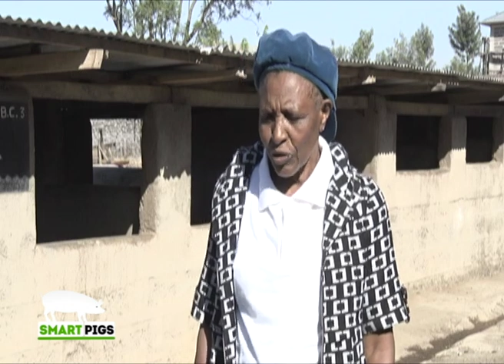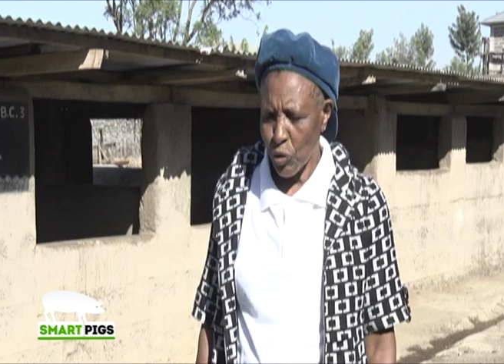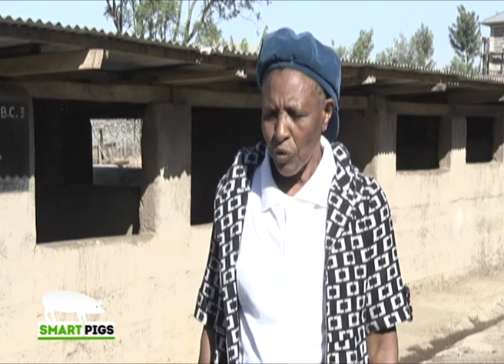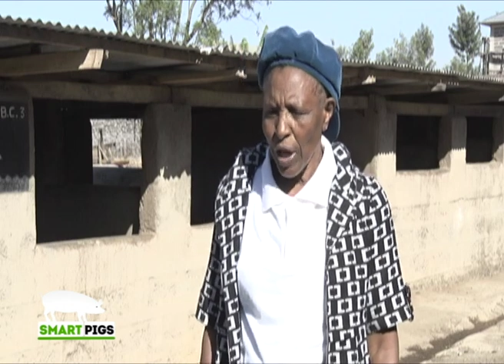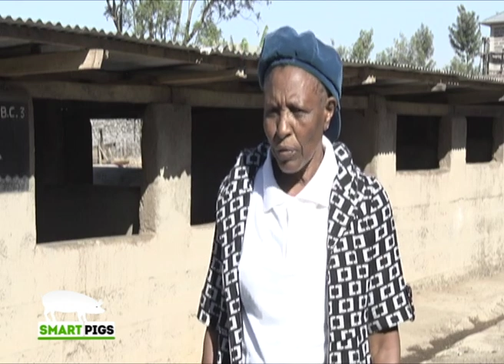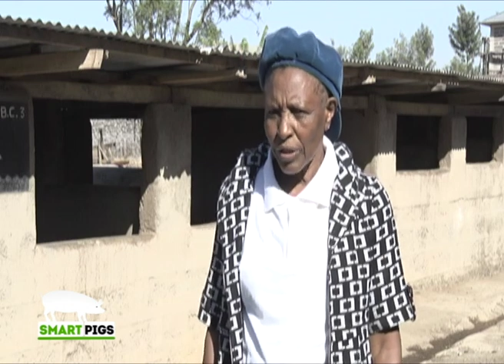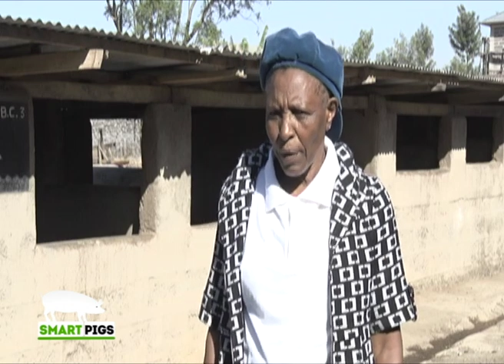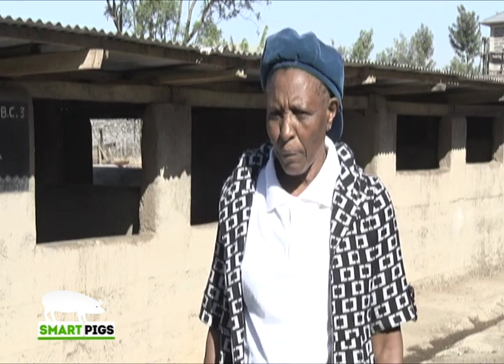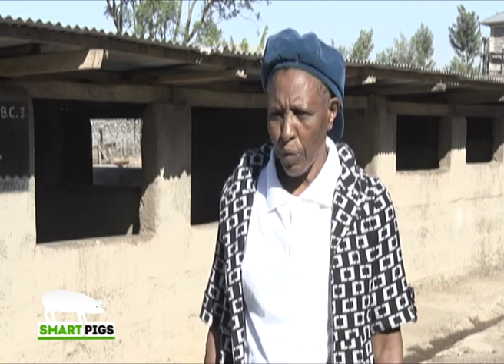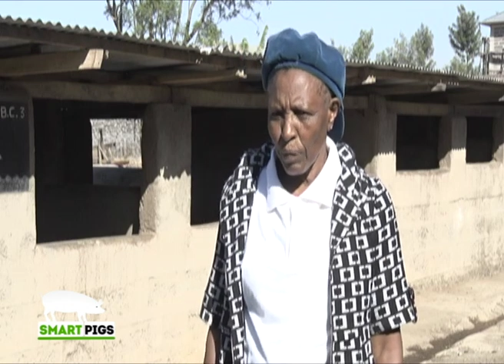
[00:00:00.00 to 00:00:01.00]
So there was
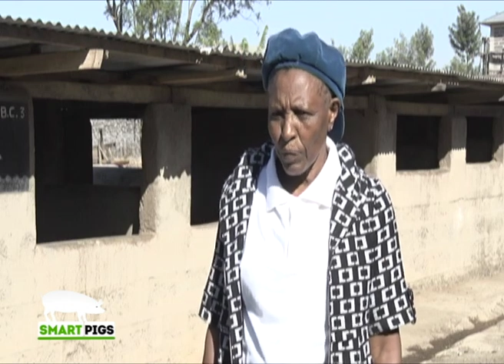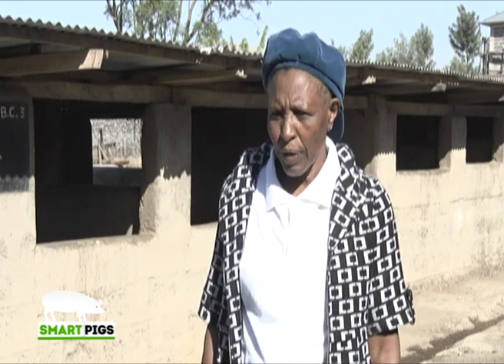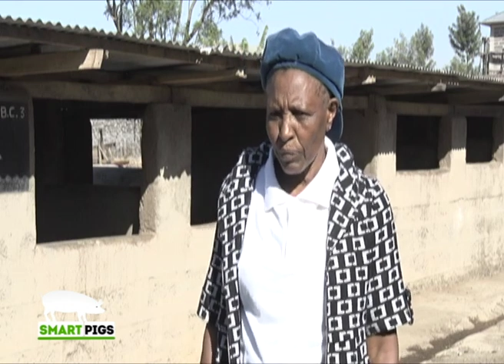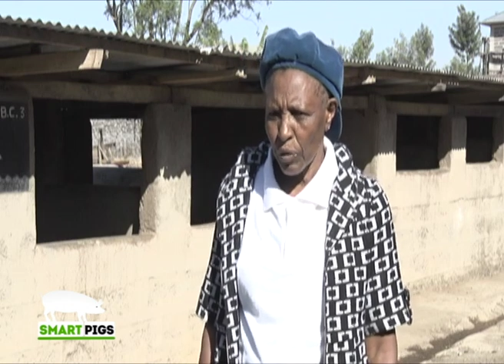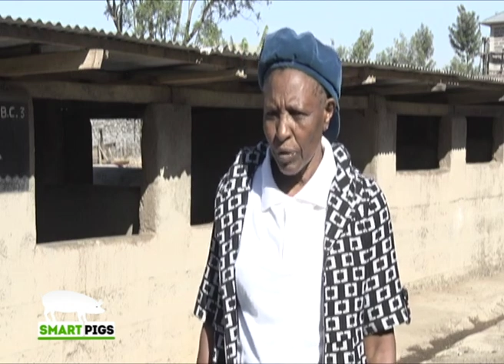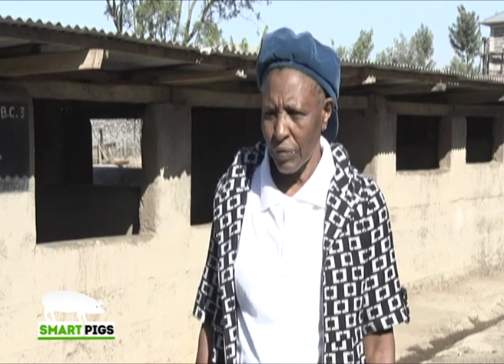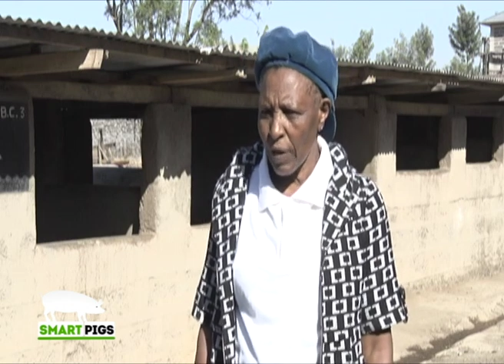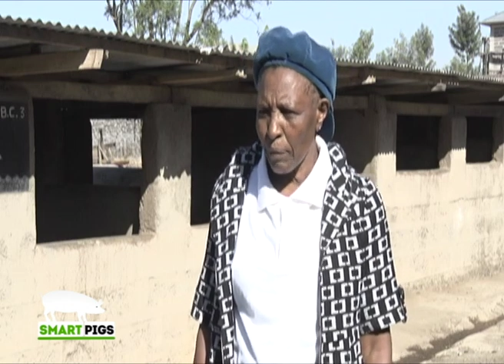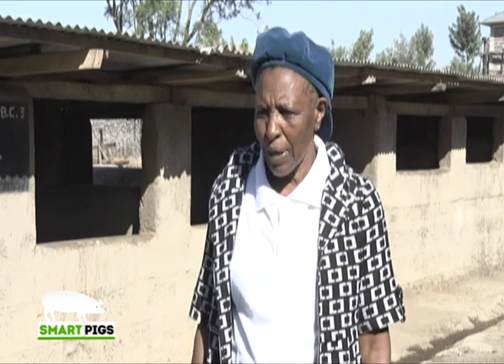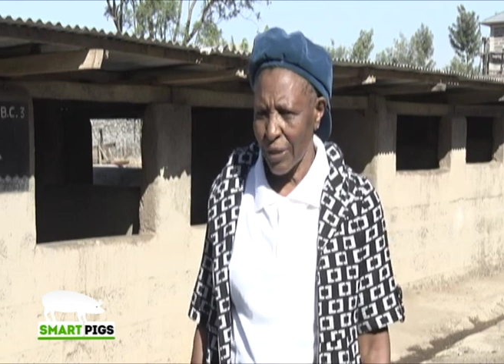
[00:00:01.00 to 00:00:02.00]
a problem because
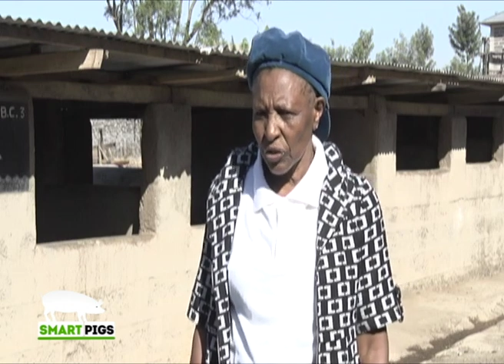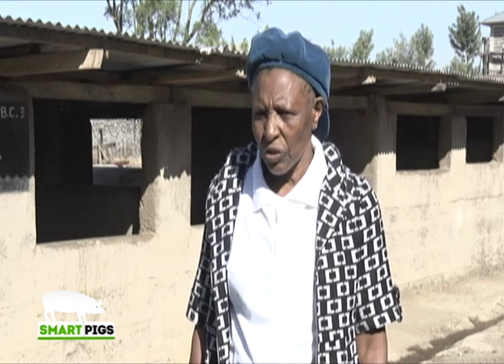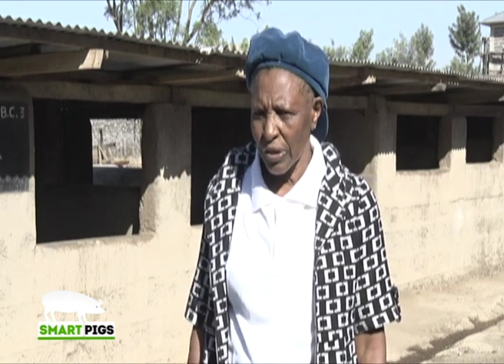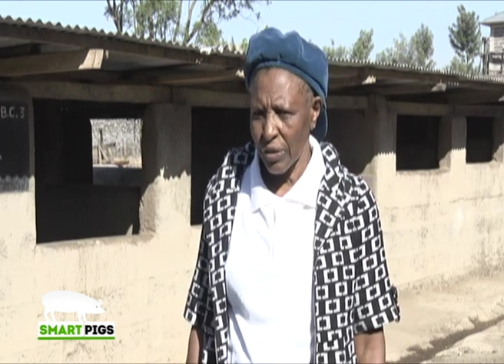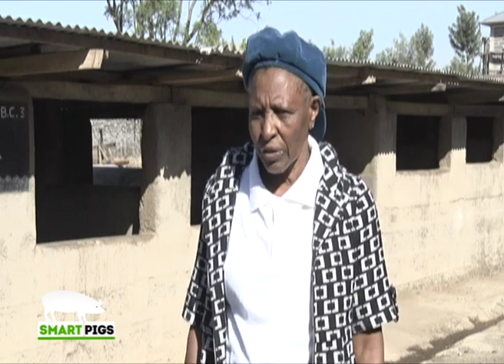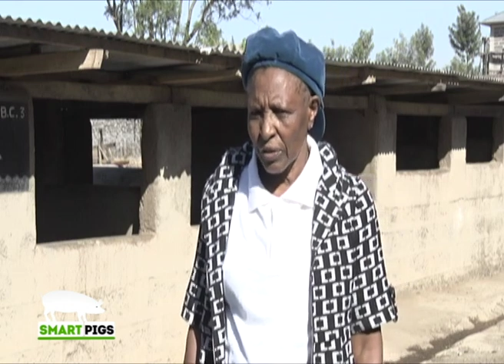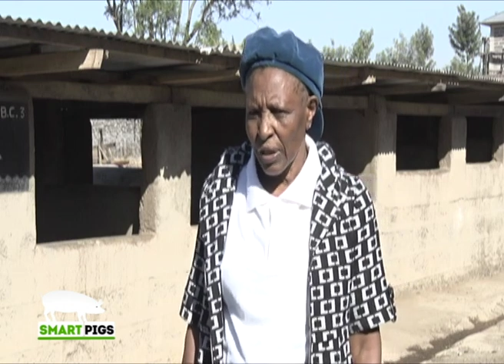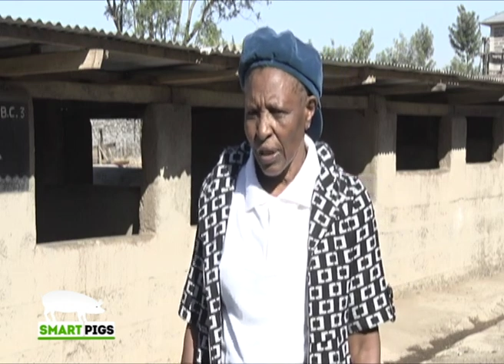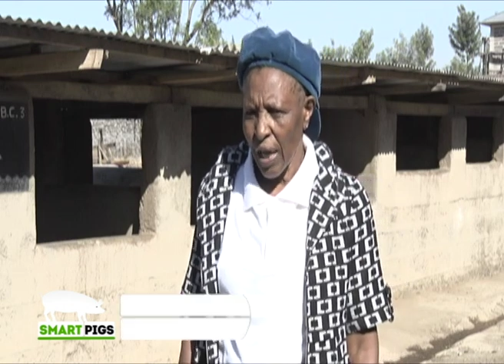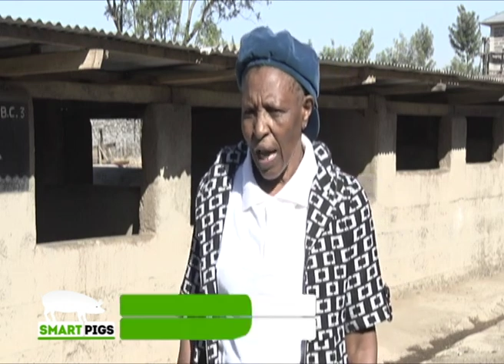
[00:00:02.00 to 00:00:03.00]
Farmers Choice
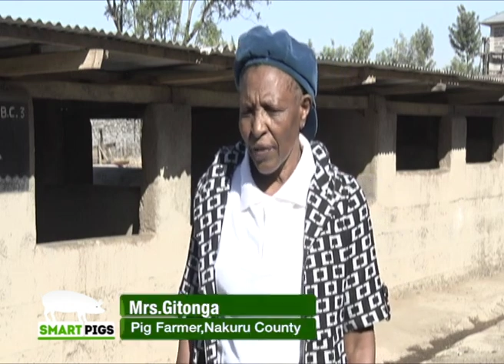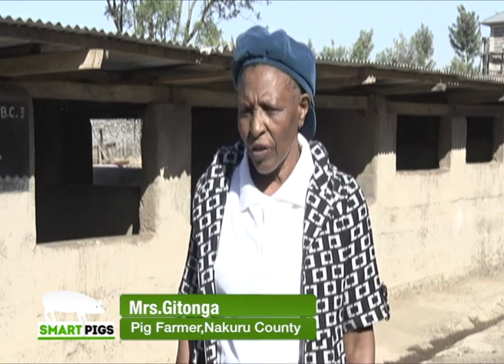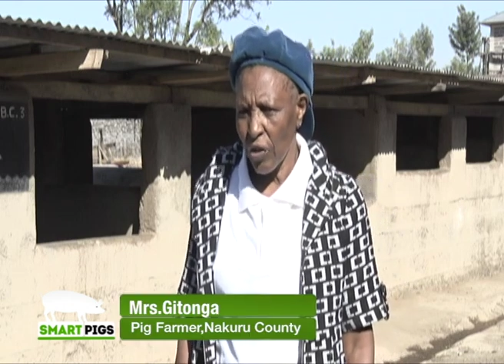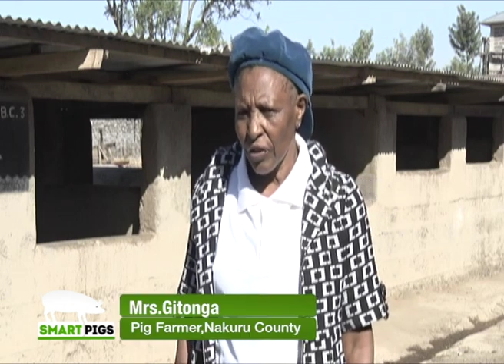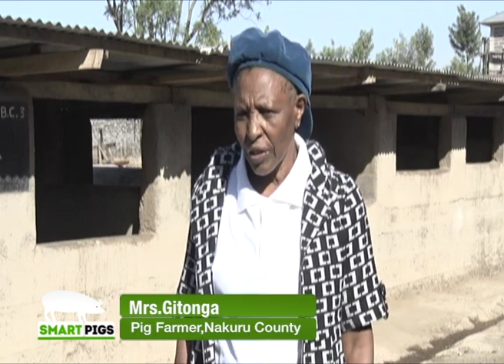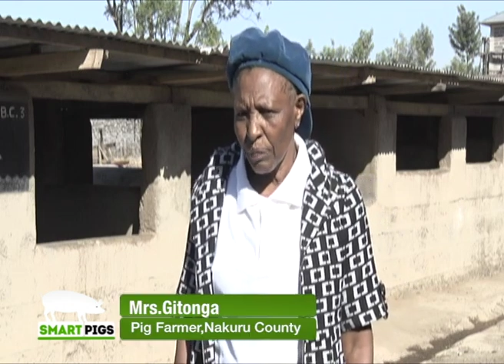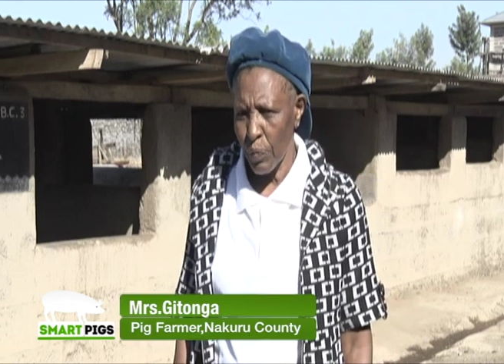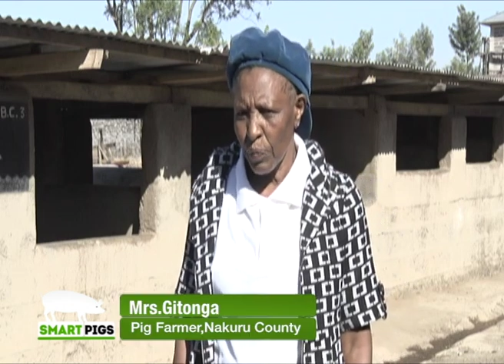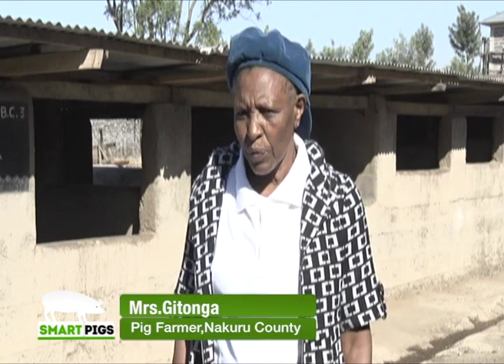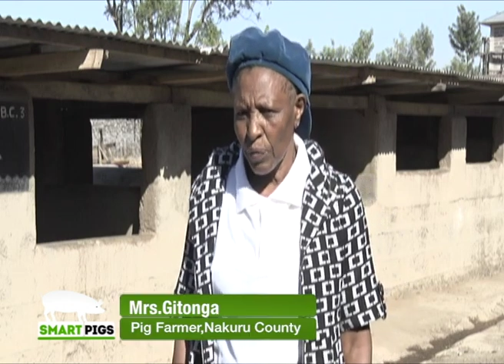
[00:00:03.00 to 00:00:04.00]
are the only
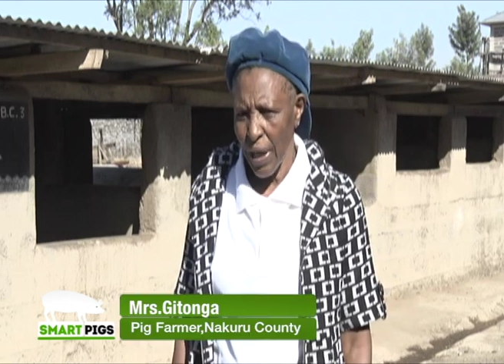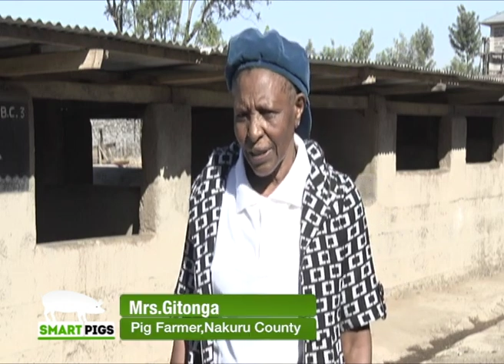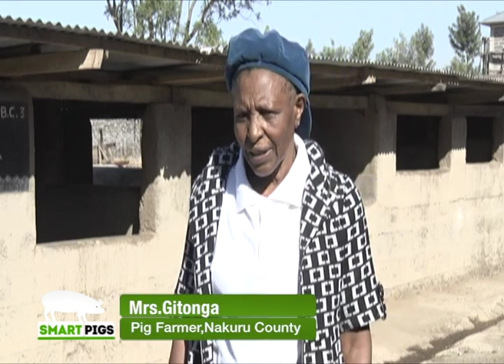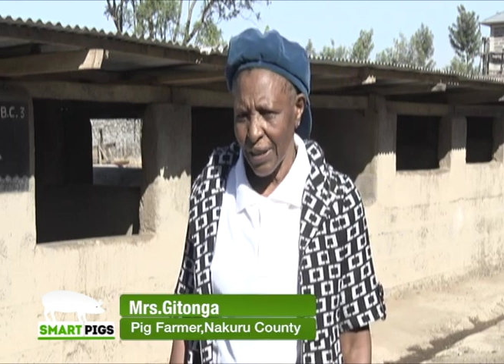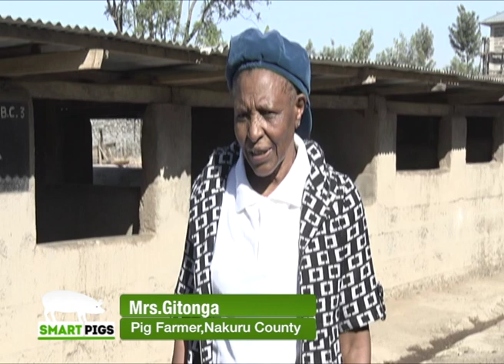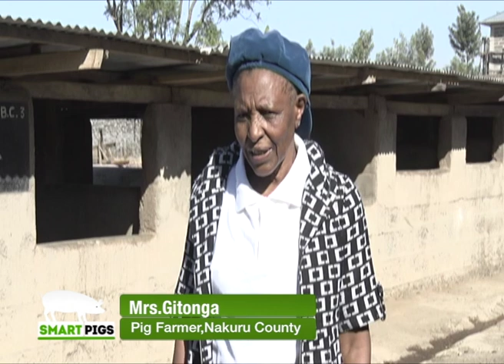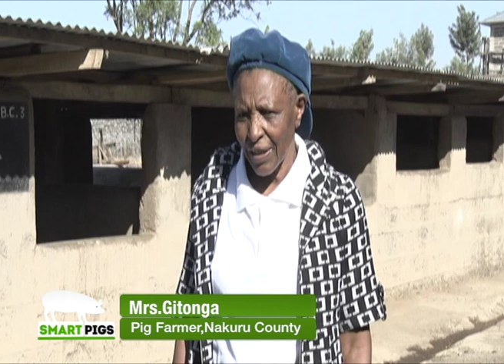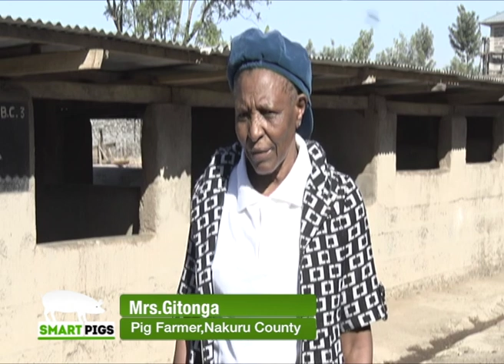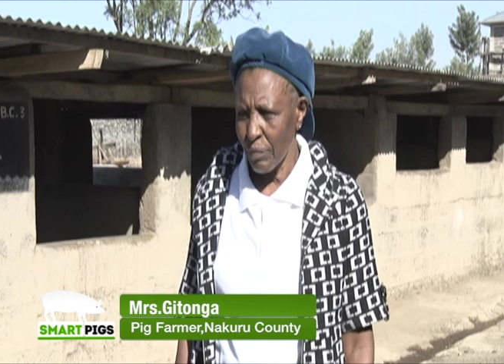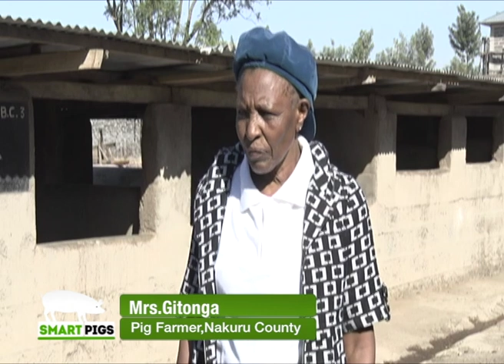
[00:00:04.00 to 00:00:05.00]
people who are taking them.